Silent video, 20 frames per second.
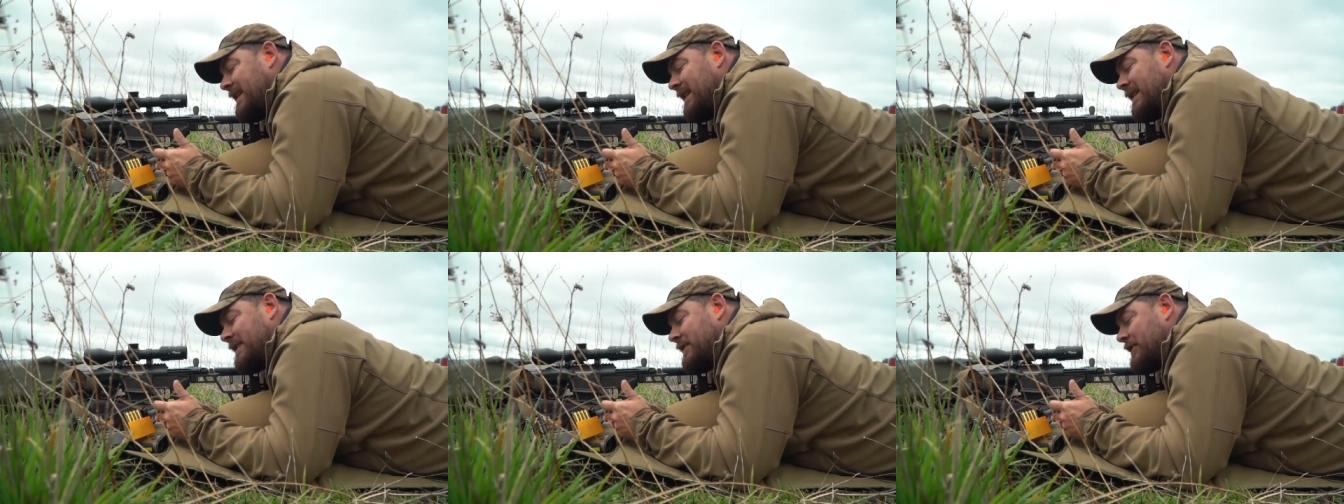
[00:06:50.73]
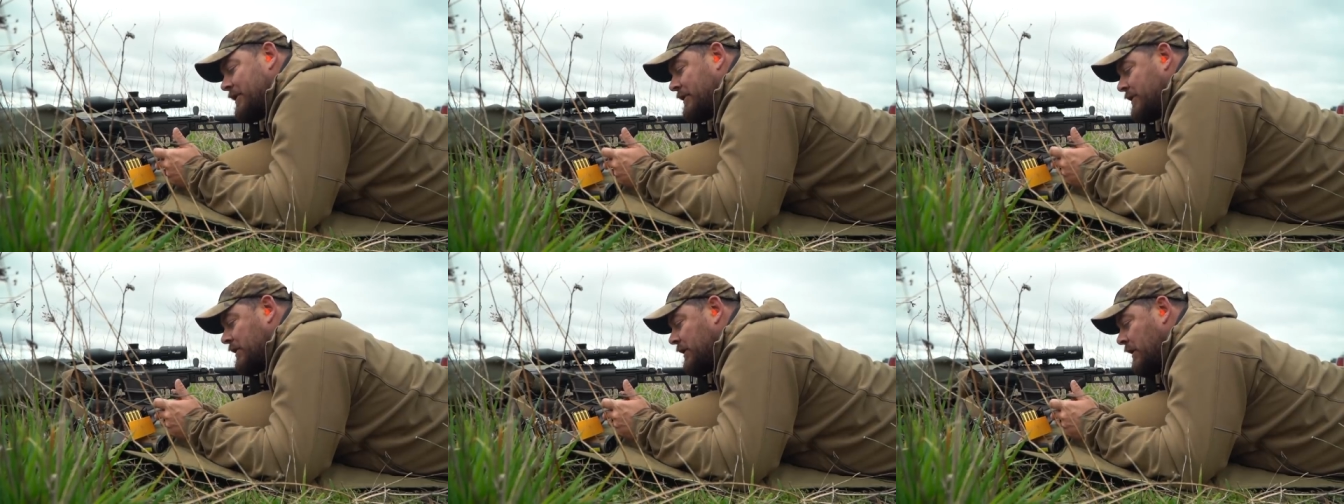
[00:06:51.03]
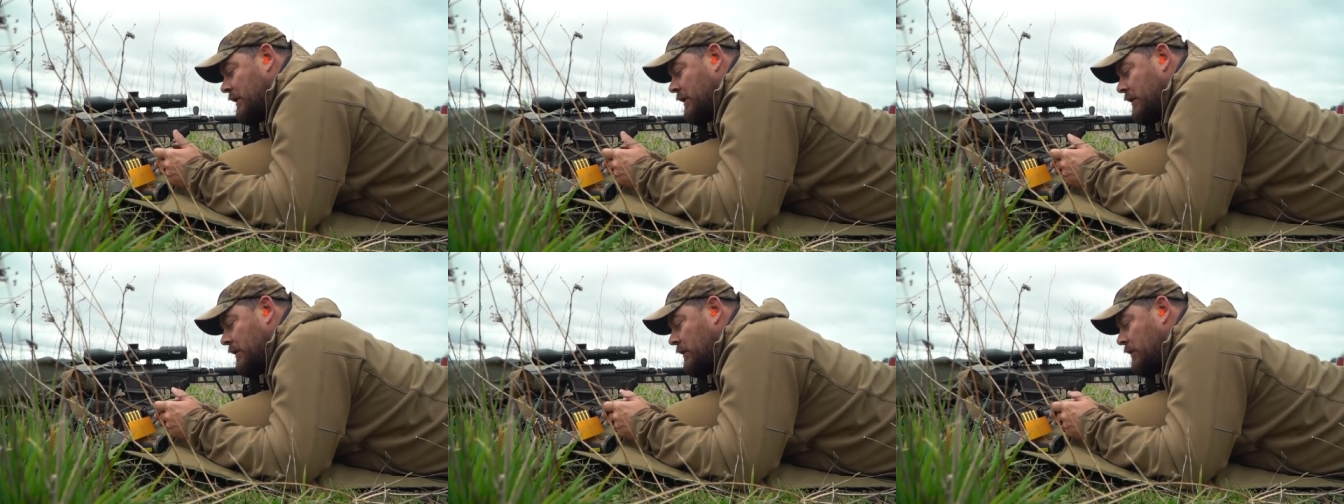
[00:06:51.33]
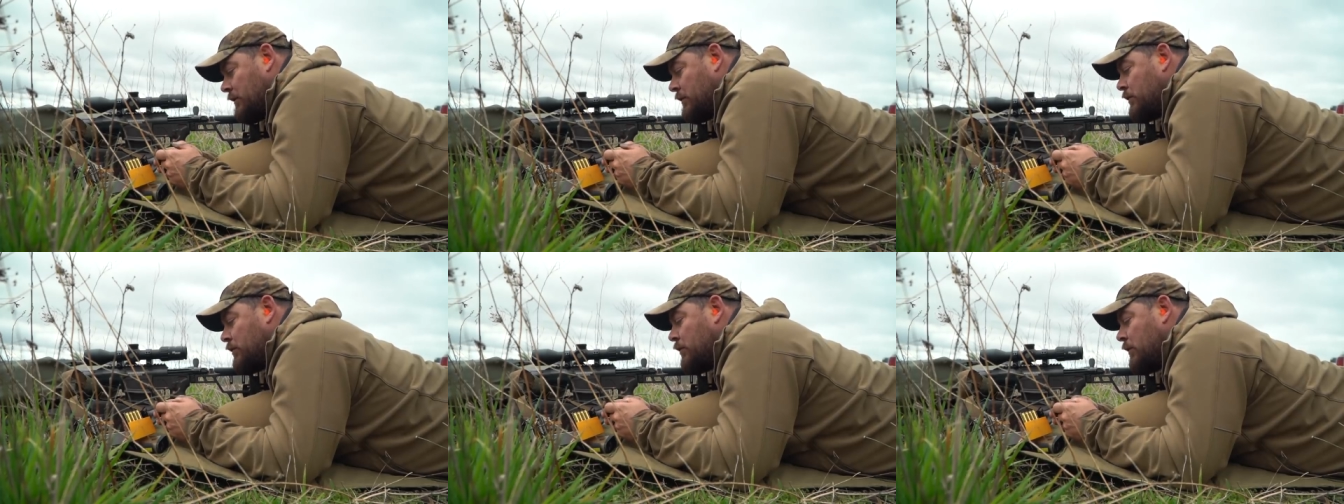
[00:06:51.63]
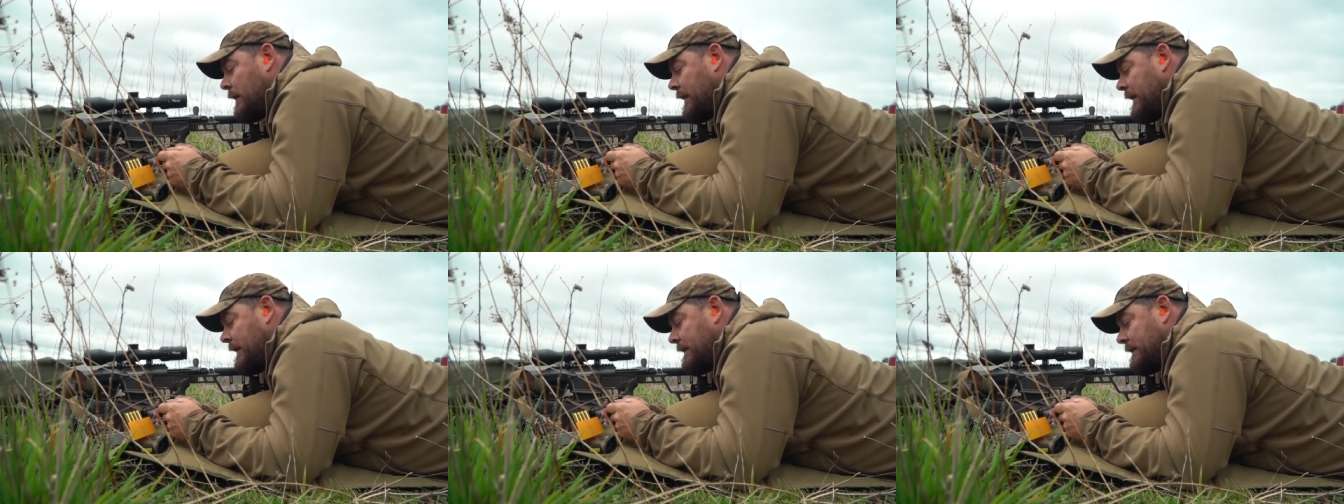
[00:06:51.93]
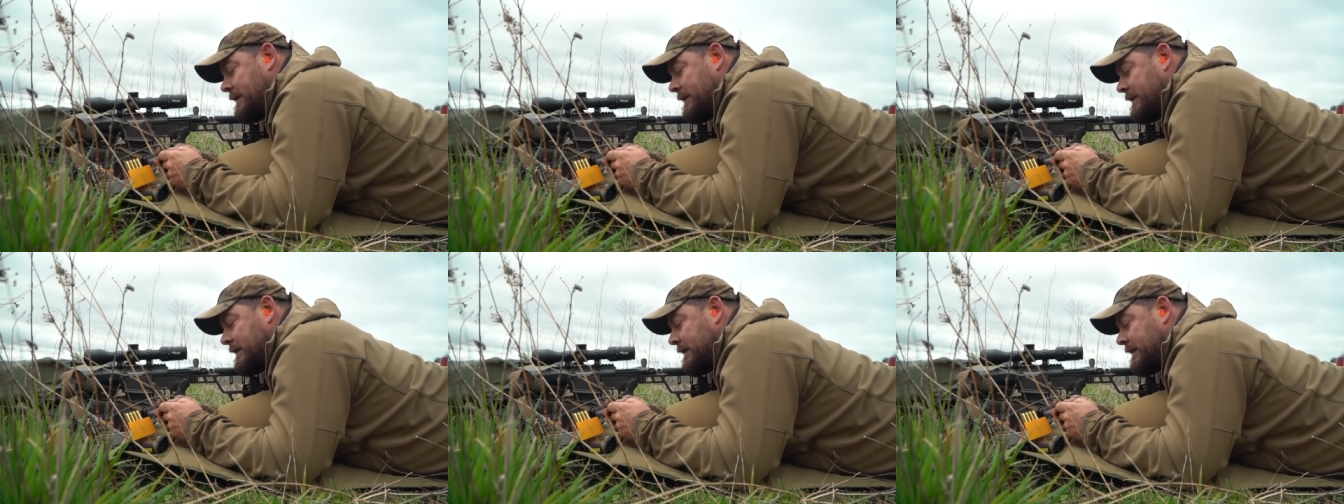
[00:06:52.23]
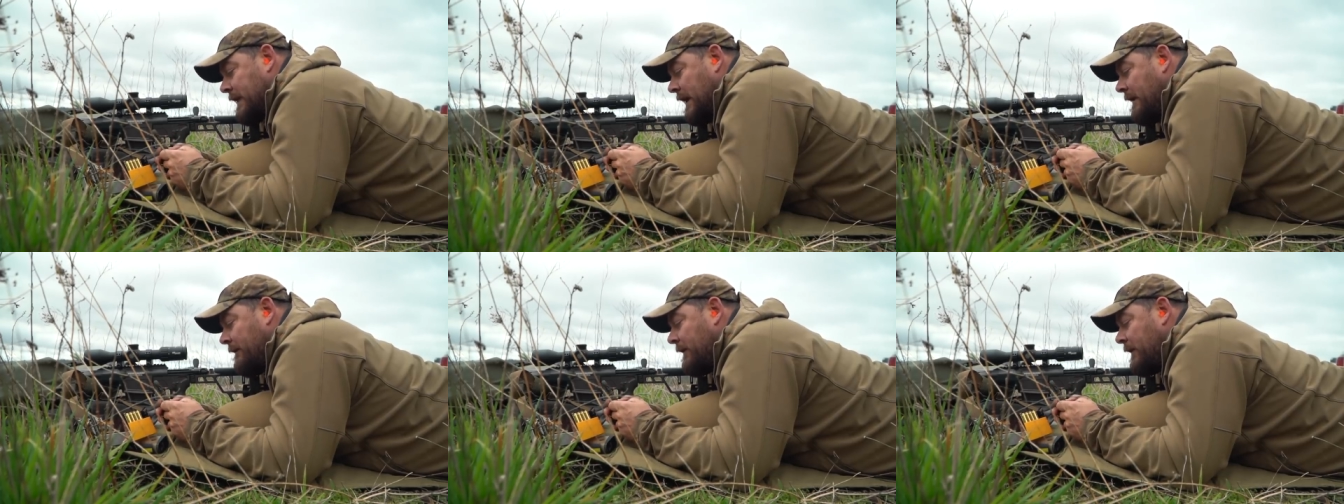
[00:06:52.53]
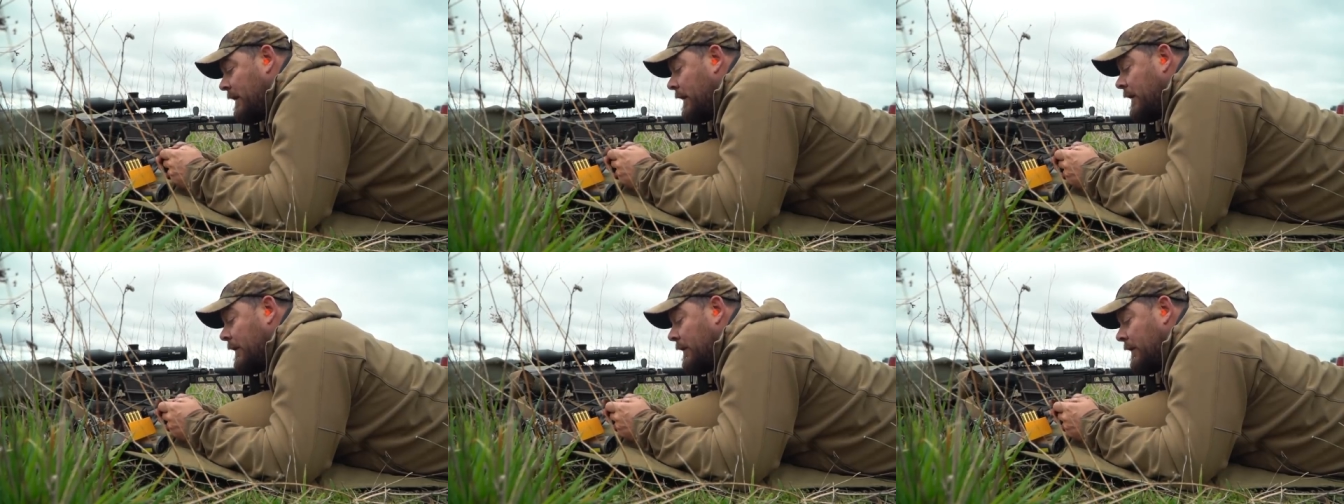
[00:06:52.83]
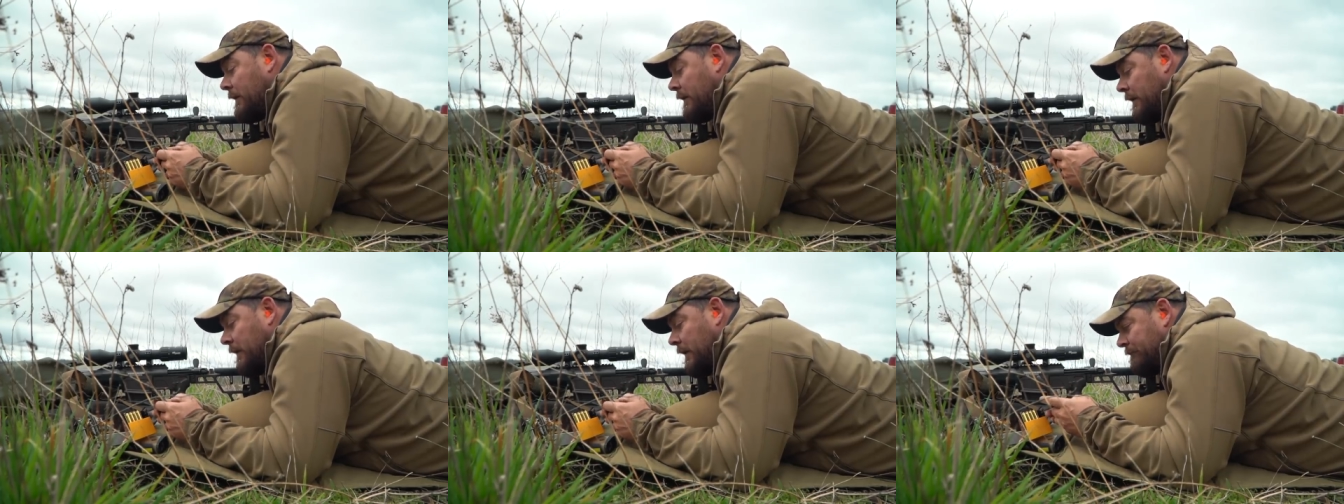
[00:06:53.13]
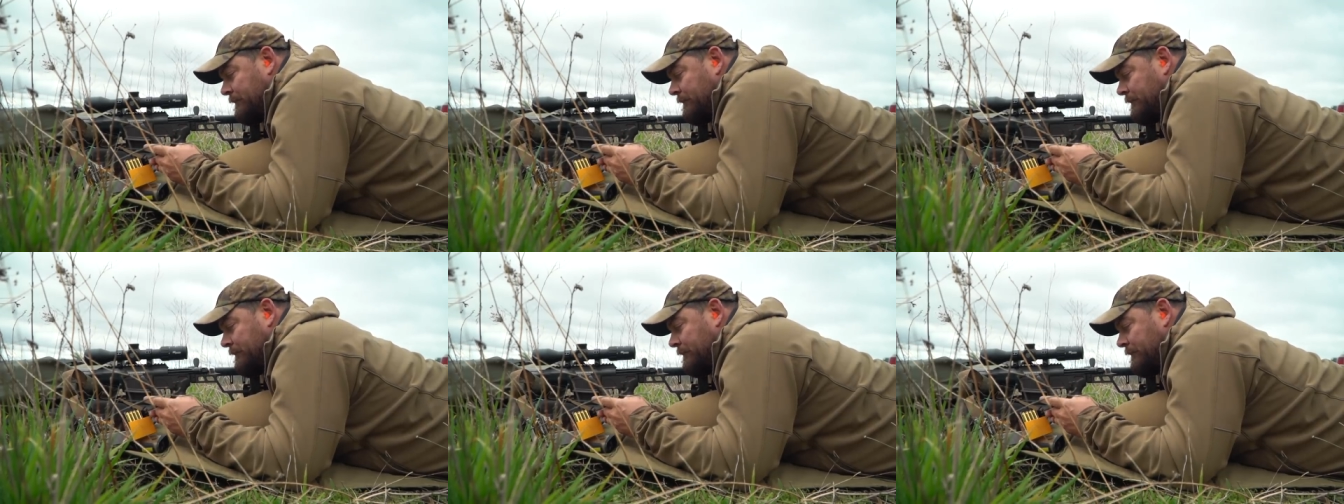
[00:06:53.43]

let's just go 2700.